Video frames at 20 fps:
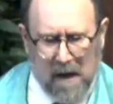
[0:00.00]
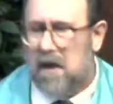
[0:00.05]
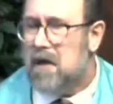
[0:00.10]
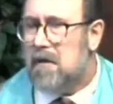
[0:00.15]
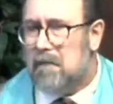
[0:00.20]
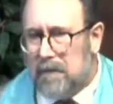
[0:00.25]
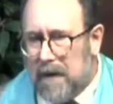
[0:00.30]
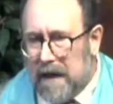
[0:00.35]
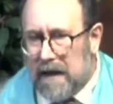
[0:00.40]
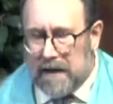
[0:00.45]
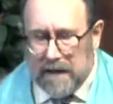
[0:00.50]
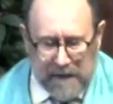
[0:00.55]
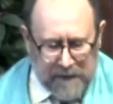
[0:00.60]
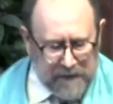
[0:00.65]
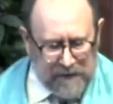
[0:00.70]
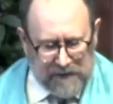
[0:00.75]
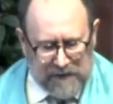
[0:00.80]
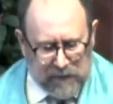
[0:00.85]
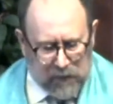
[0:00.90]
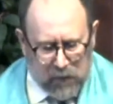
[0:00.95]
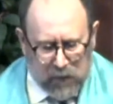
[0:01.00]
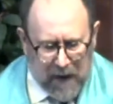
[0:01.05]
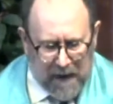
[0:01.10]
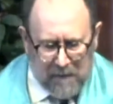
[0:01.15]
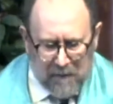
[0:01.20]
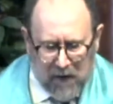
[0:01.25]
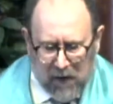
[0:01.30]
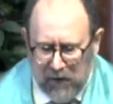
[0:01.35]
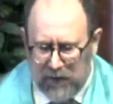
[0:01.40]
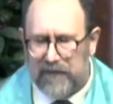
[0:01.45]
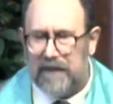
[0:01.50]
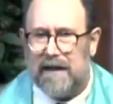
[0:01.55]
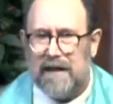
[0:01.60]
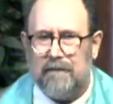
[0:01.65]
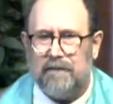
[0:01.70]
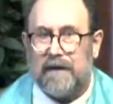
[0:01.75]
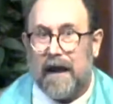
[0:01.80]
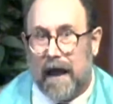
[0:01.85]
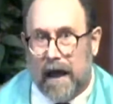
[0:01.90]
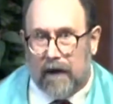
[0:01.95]
Pins,
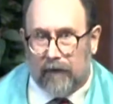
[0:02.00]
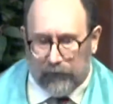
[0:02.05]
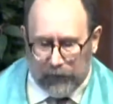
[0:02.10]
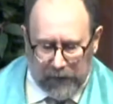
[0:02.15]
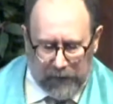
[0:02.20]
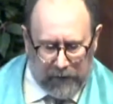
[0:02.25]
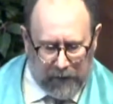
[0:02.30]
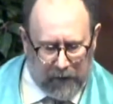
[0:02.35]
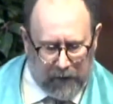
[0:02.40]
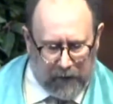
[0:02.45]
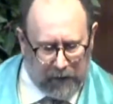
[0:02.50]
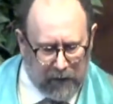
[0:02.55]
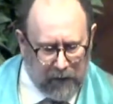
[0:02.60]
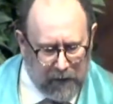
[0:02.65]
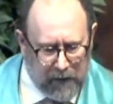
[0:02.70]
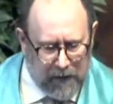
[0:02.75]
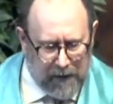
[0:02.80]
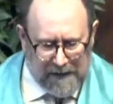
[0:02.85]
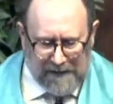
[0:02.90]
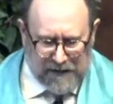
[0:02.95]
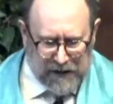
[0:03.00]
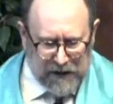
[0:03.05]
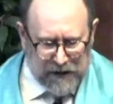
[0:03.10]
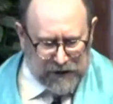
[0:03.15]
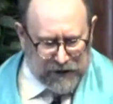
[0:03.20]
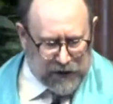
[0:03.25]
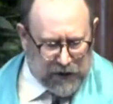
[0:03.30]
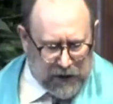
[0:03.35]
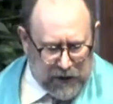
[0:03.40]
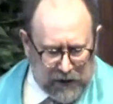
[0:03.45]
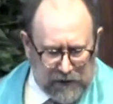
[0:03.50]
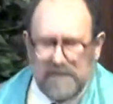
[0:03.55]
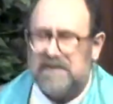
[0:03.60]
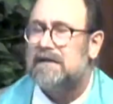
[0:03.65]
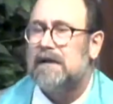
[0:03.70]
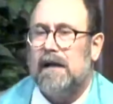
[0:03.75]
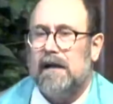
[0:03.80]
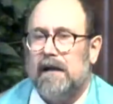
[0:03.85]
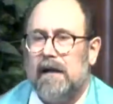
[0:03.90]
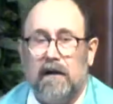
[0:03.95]
rainbow-themed everything, t-shirts,
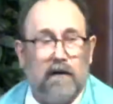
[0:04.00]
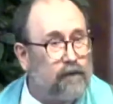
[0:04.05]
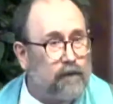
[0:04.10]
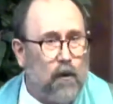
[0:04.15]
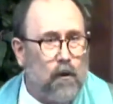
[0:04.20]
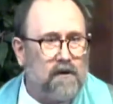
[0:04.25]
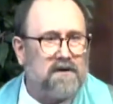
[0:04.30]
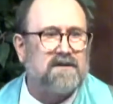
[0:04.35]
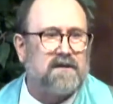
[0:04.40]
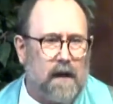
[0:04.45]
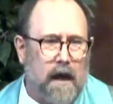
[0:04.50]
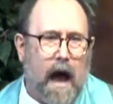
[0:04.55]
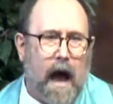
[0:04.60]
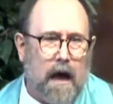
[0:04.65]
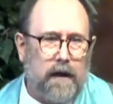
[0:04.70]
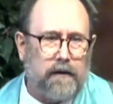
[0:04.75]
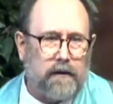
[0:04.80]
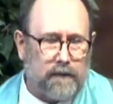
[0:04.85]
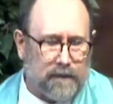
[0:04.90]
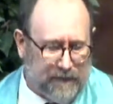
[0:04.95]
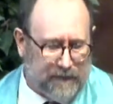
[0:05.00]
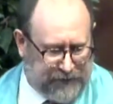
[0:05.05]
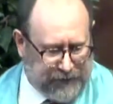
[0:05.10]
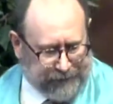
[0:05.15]
and of course, condoms.